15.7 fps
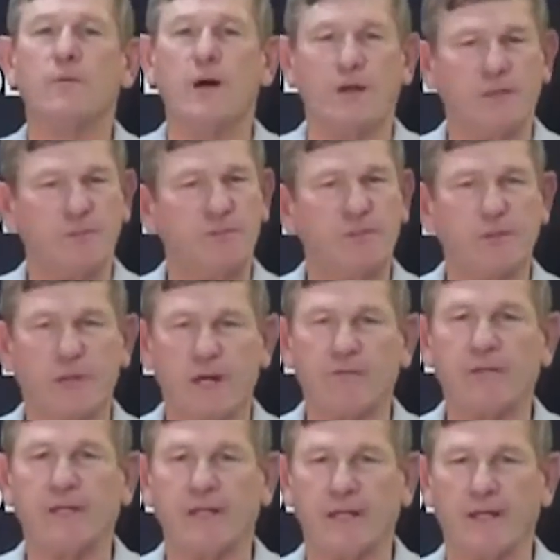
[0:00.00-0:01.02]
Welcome to
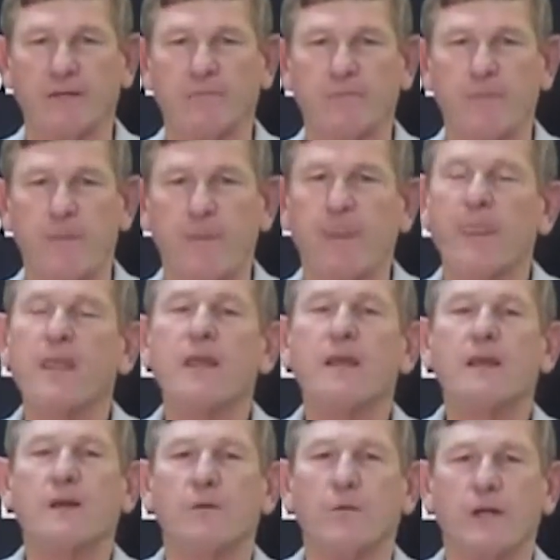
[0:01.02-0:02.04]
our video.
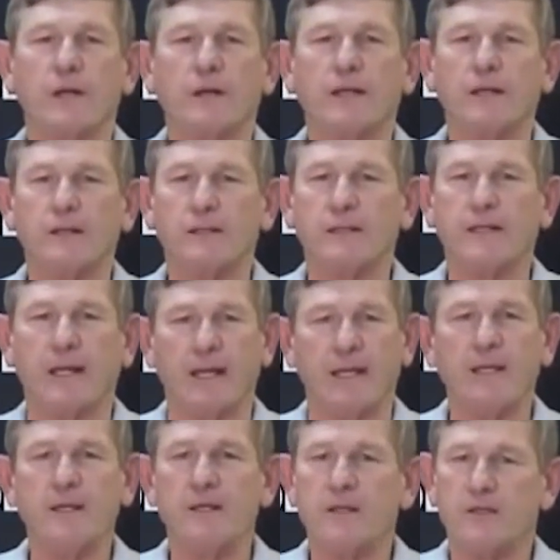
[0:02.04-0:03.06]
We are here
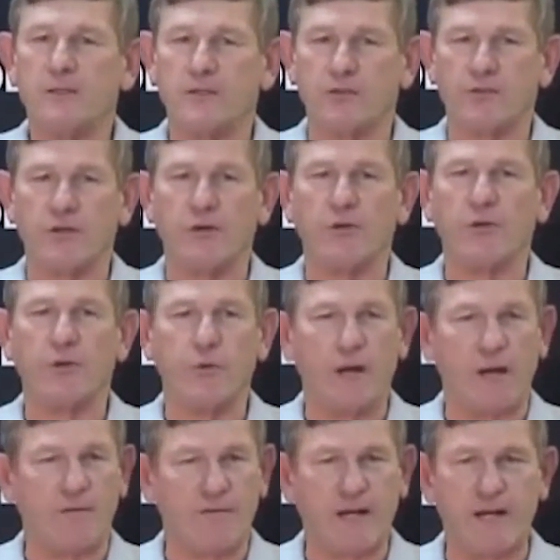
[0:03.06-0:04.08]
today to show
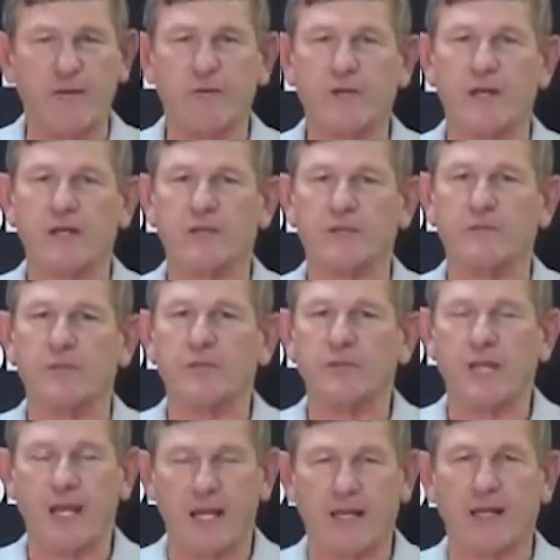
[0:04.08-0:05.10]
you our valued
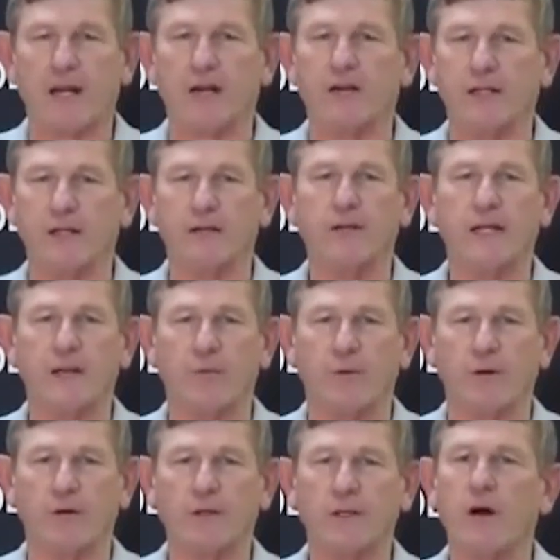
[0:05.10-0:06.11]
customers and our dealer
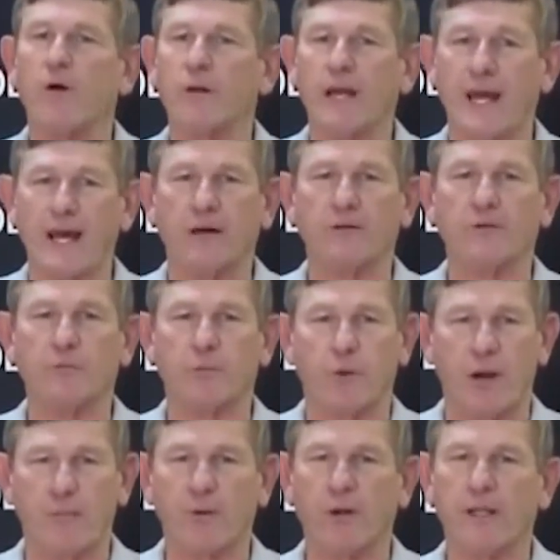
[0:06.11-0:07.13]
network on how to
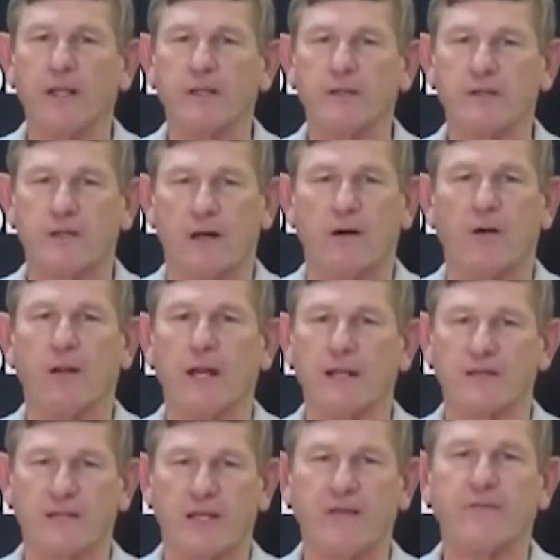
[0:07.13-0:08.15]
properly install
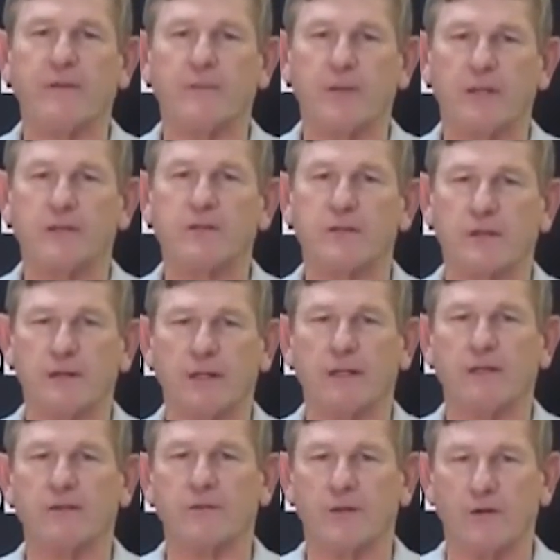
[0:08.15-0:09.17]
a Safety Plus
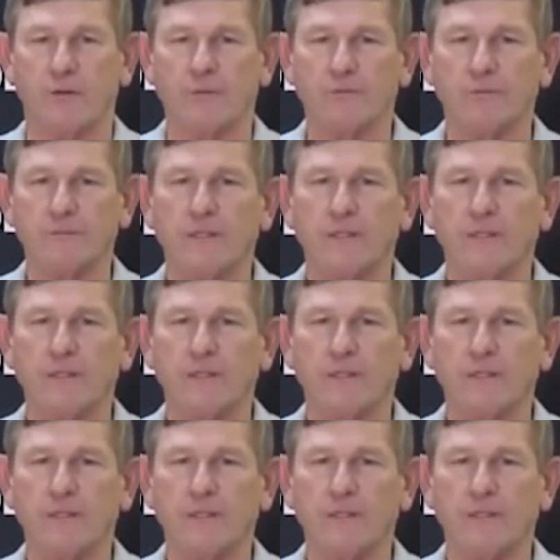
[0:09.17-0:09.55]
steering control.